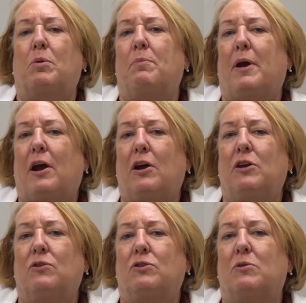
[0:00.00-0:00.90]
prepare
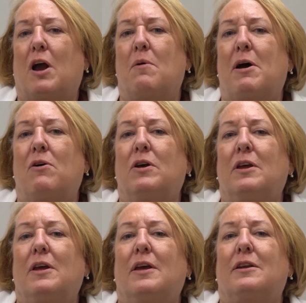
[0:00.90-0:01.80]
you to come out
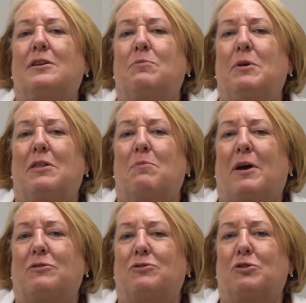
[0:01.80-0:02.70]
to be the
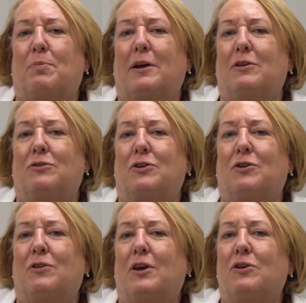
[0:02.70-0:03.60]
best nurse
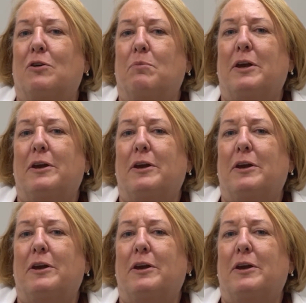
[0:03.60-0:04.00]
practitioner that you can